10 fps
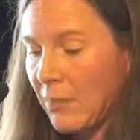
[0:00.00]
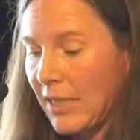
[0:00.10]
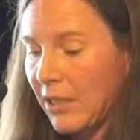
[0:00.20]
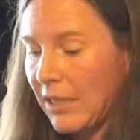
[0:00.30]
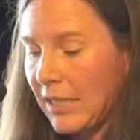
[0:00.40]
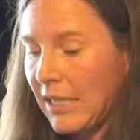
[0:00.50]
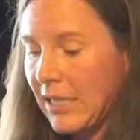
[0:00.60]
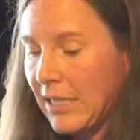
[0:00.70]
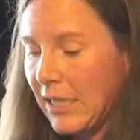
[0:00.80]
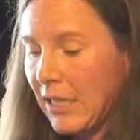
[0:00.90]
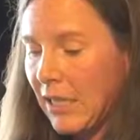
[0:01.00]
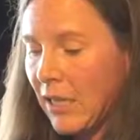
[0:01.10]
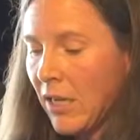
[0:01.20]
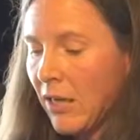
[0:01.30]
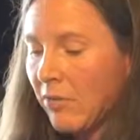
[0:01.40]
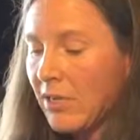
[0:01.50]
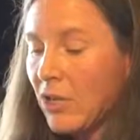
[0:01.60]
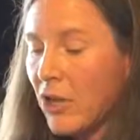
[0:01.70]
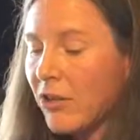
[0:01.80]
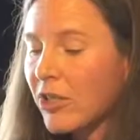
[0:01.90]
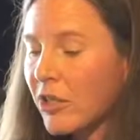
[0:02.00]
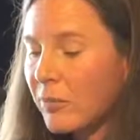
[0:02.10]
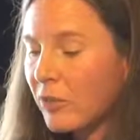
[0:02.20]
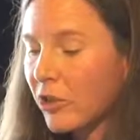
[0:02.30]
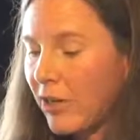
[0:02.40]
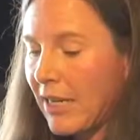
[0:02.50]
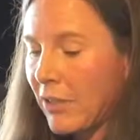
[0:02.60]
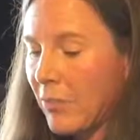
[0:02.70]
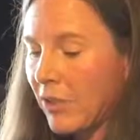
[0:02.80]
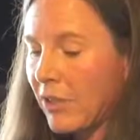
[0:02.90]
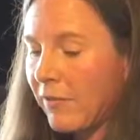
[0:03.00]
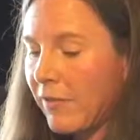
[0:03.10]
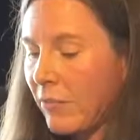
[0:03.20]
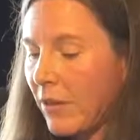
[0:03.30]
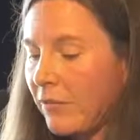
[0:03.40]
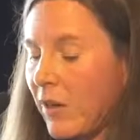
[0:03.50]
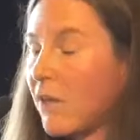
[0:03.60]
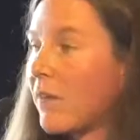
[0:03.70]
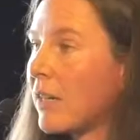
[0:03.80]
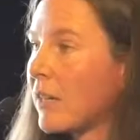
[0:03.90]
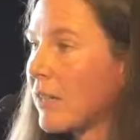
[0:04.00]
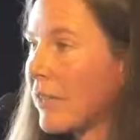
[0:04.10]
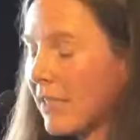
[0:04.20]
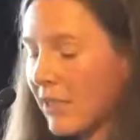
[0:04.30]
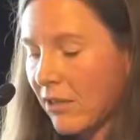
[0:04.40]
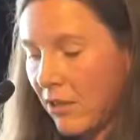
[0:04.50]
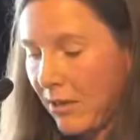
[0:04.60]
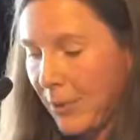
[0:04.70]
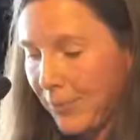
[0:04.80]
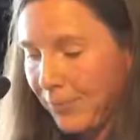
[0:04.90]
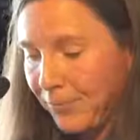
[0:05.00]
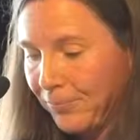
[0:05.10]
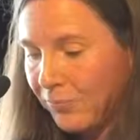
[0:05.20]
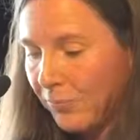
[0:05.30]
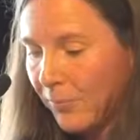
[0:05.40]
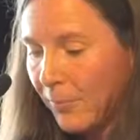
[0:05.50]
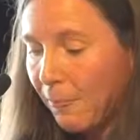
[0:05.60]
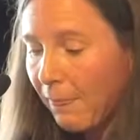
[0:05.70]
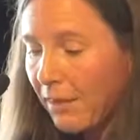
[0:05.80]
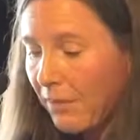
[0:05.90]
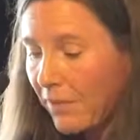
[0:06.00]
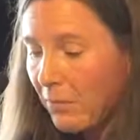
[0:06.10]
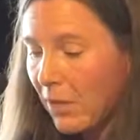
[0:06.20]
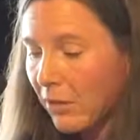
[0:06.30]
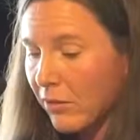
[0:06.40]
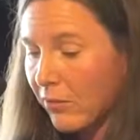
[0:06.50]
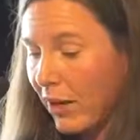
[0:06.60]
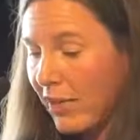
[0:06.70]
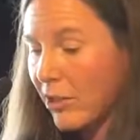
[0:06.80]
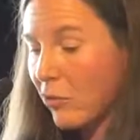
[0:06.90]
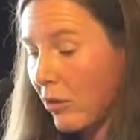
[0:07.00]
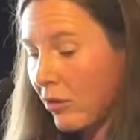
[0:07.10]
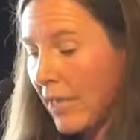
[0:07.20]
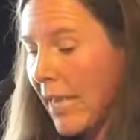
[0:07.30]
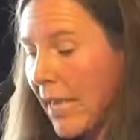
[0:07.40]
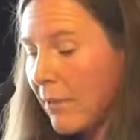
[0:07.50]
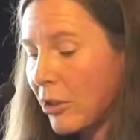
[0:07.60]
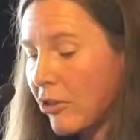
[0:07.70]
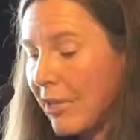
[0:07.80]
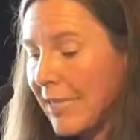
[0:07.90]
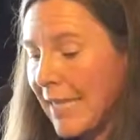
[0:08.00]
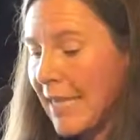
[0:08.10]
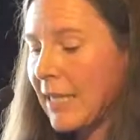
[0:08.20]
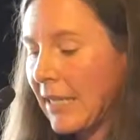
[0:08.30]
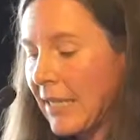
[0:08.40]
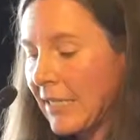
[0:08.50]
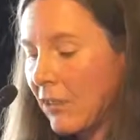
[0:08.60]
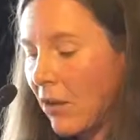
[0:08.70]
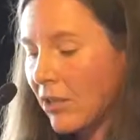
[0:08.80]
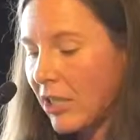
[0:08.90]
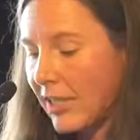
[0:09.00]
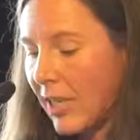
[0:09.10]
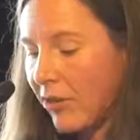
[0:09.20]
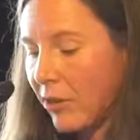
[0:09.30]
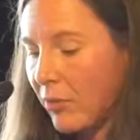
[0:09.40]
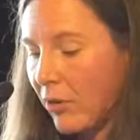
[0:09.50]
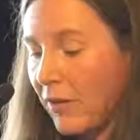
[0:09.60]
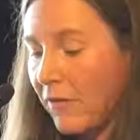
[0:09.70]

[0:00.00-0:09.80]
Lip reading: masculinity, was a noticeable trait amongst the female firefighters in this study. The female ranger quoted here portrays giggling as an undesirable,